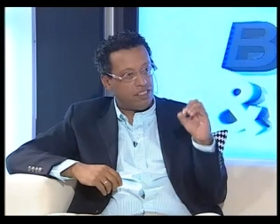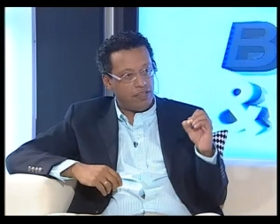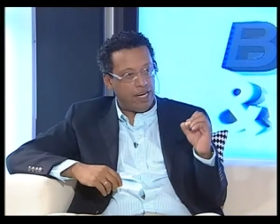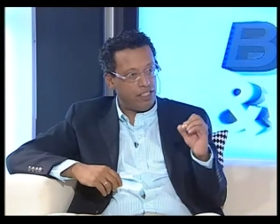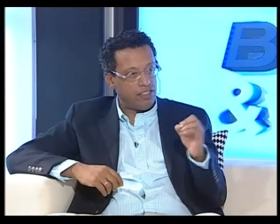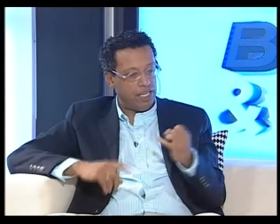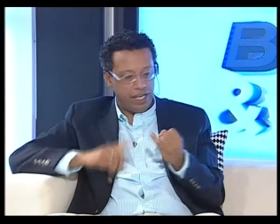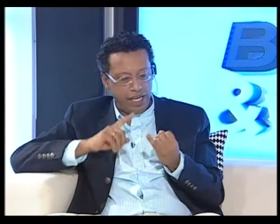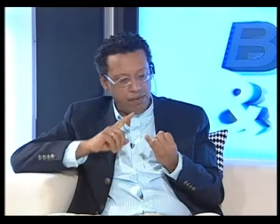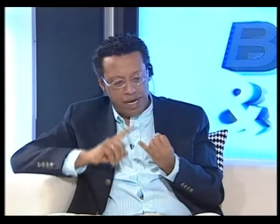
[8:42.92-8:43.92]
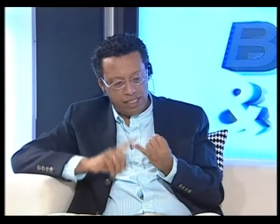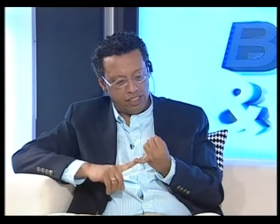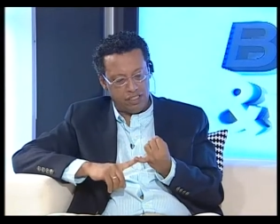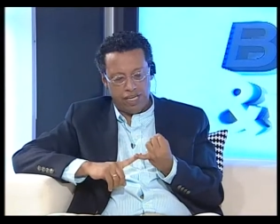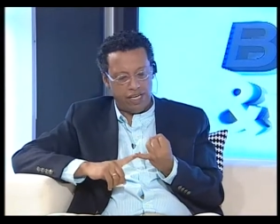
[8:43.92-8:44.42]
strategy. A name has a
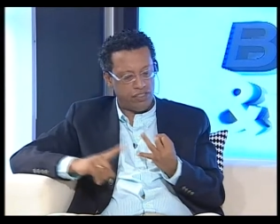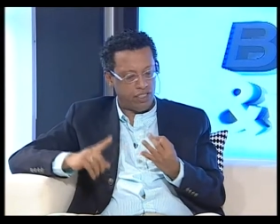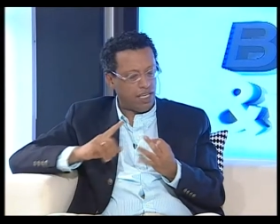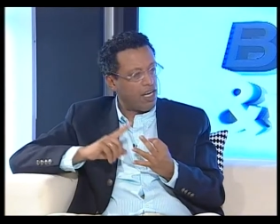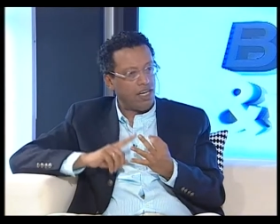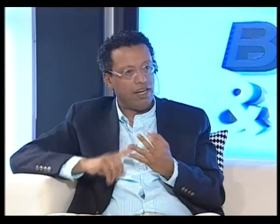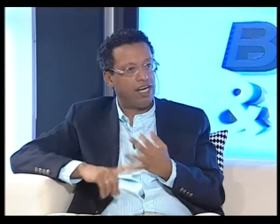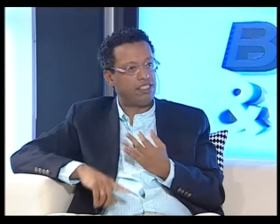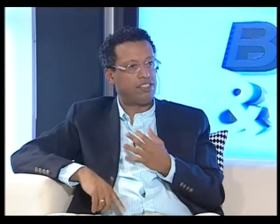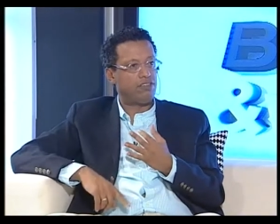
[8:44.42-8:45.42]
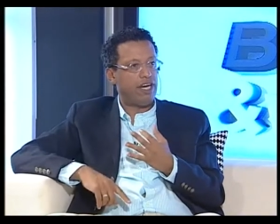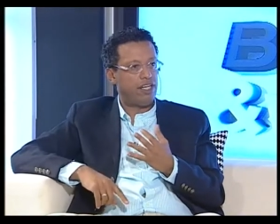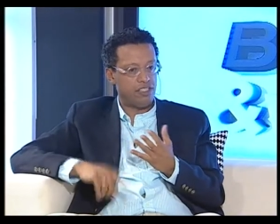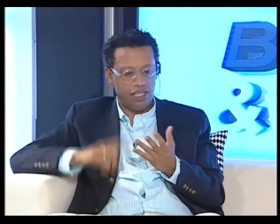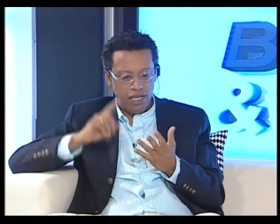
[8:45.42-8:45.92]
strategy. Color has a
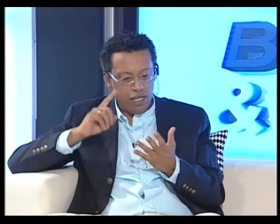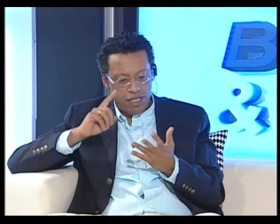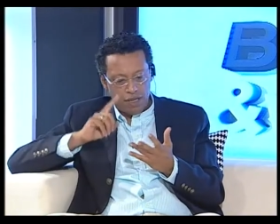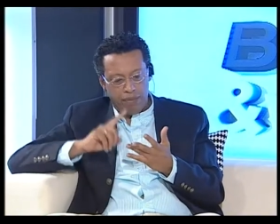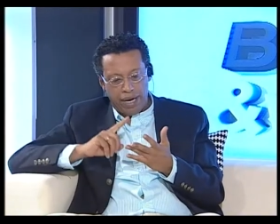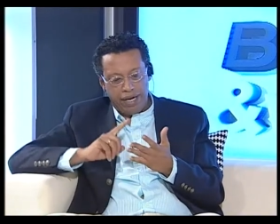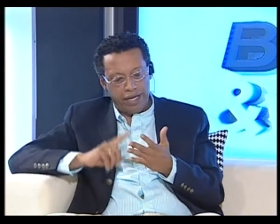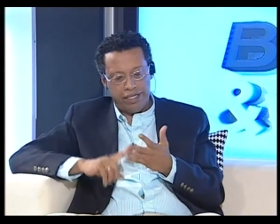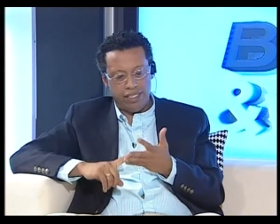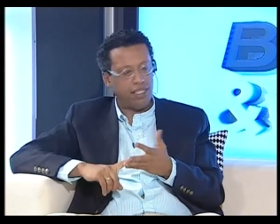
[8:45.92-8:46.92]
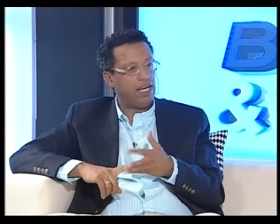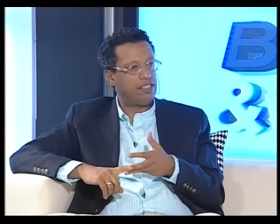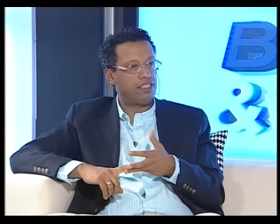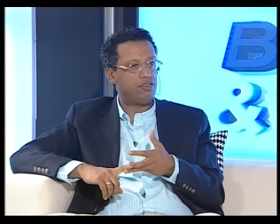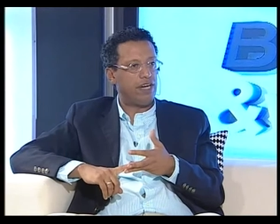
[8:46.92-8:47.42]
strategy. The brand identity has
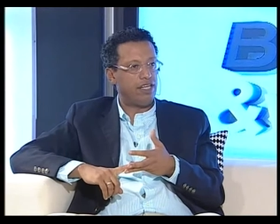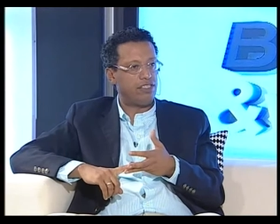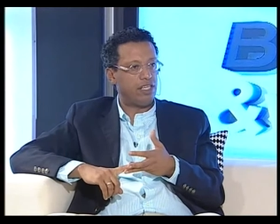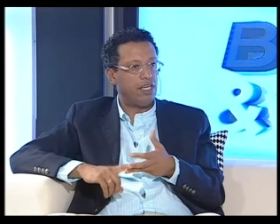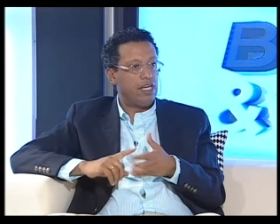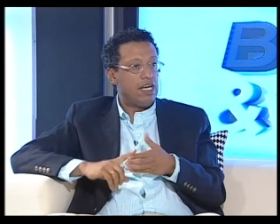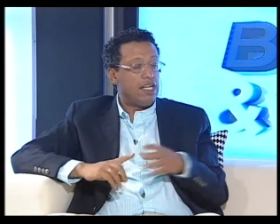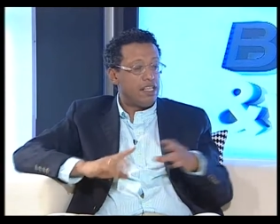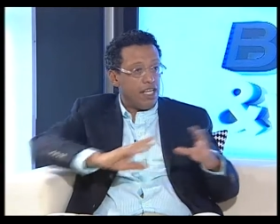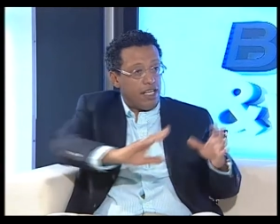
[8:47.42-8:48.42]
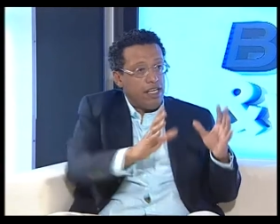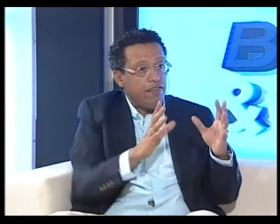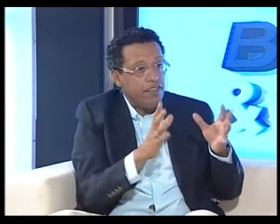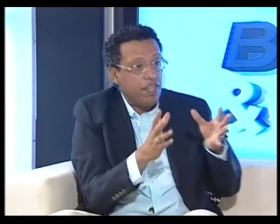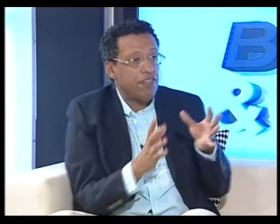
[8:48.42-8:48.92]
a strategy.
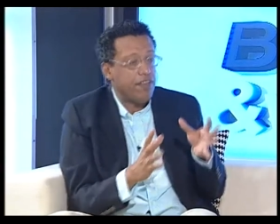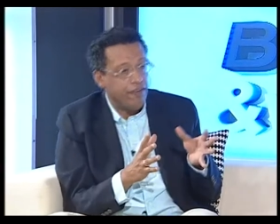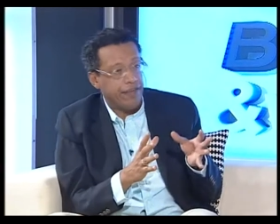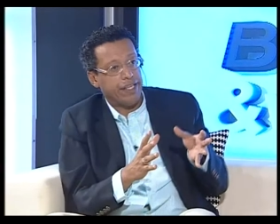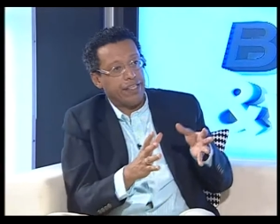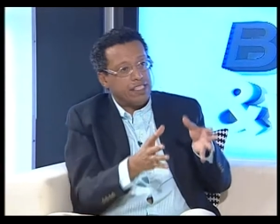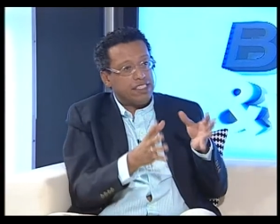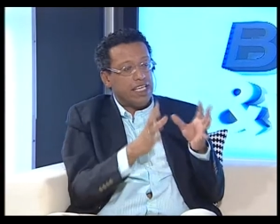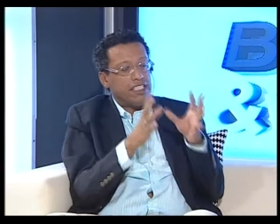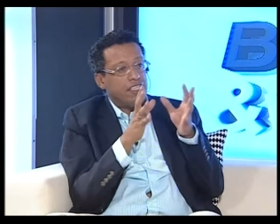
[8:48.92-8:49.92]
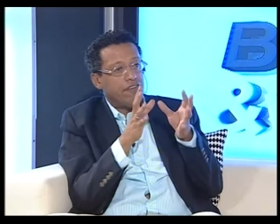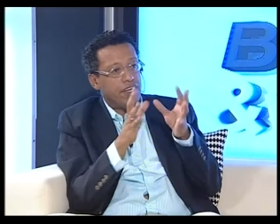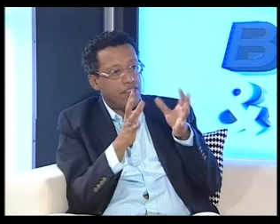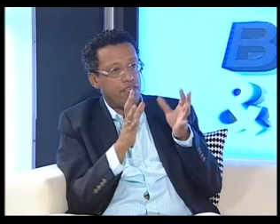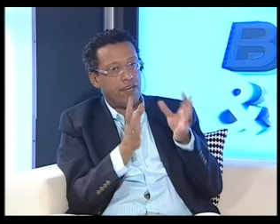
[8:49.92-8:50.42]
Even the theory, the
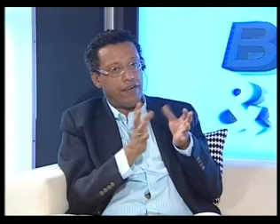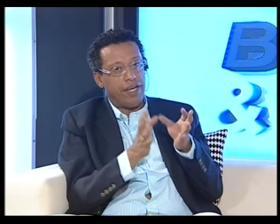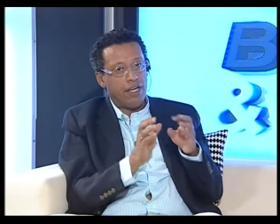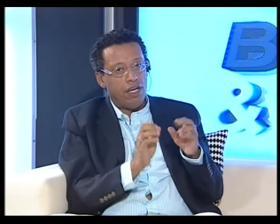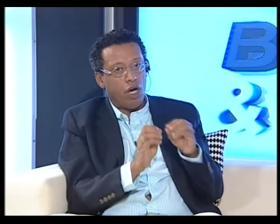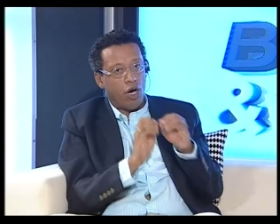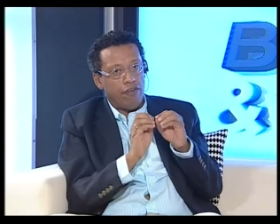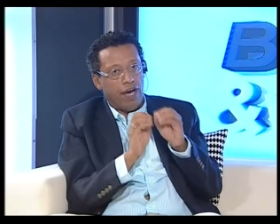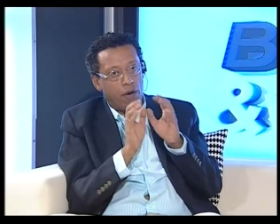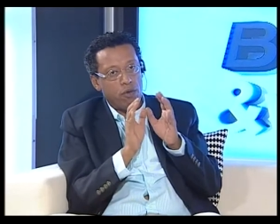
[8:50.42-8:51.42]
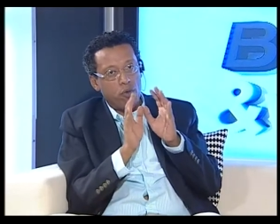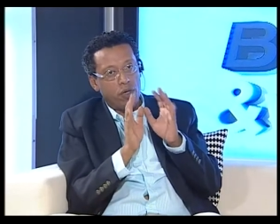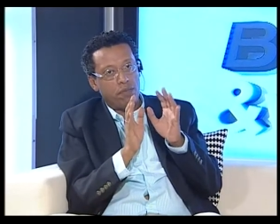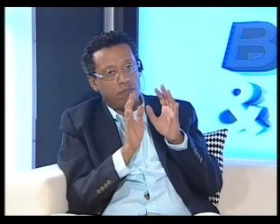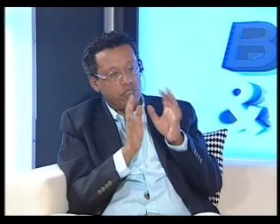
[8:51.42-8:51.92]
scientific theory of how you
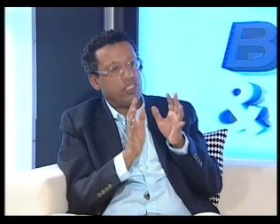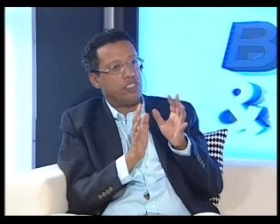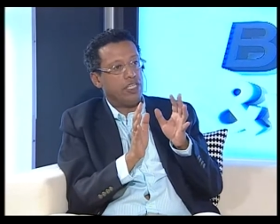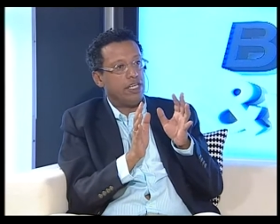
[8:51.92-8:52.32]
want to position